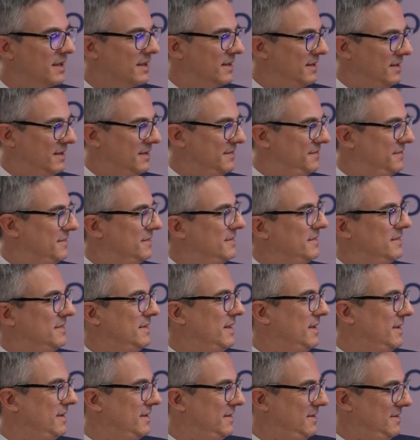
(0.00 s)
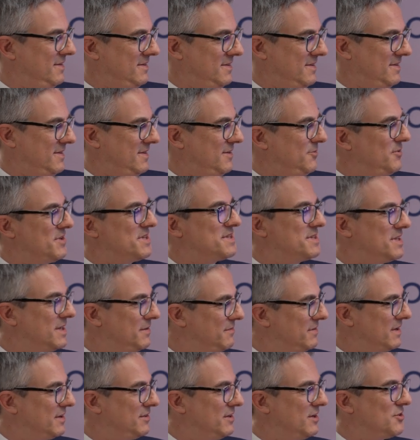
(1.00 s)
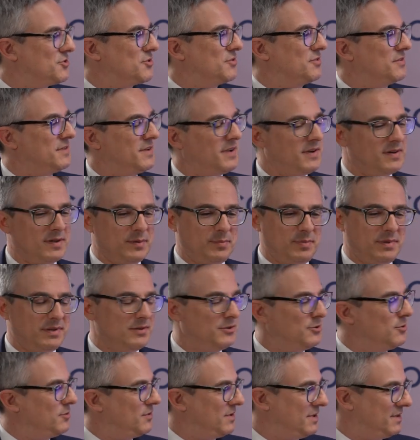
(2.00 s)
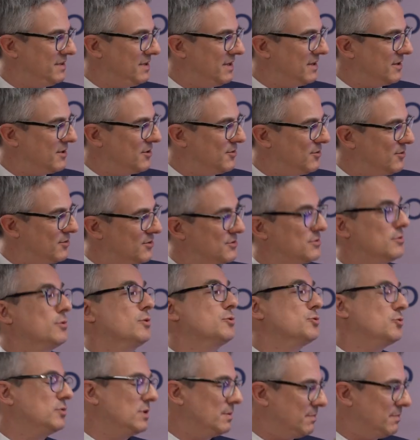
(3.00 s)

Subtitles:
if they receive radiation therapy during their course, or to the